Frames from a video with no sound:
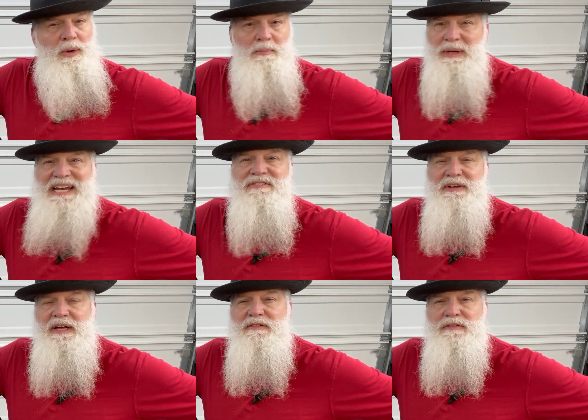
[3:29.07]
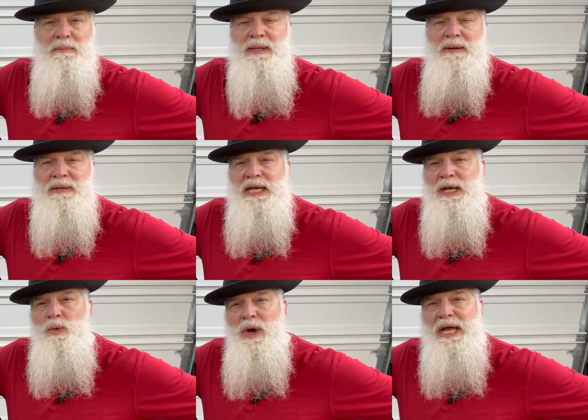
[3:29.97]
don't benefit from them in
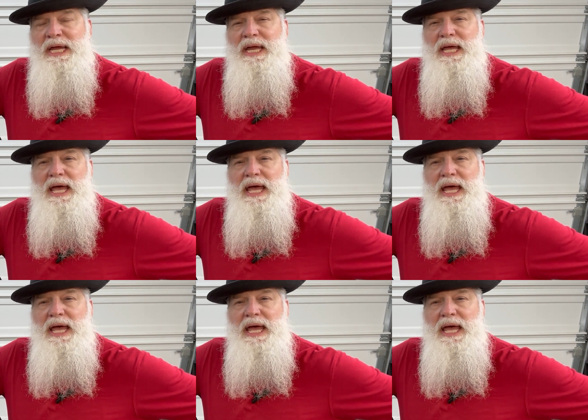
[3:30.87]
any way.